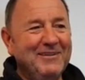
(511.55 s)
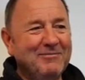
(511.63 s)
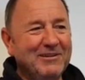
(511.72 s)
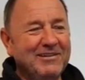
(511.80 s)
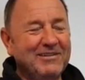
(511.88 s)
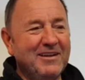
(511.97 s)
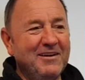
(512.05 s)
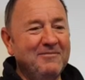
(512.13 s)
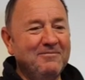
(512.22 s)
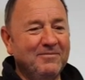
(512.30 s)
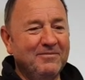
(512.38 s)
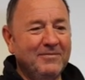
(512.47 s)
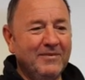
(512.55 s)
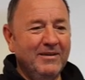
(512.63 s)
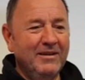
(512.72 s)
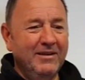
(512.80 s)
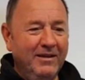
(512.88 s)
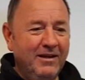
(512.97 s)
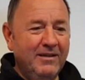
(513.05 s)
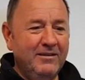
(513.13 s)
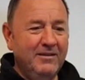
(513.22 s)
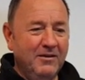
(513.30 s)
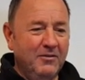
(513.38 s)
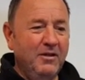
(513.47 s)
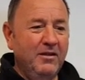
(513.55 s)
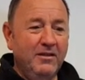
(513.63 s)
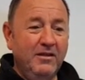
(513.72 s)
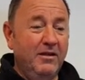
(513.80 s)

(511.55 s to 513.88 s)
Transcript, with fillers: But um, you know, uh,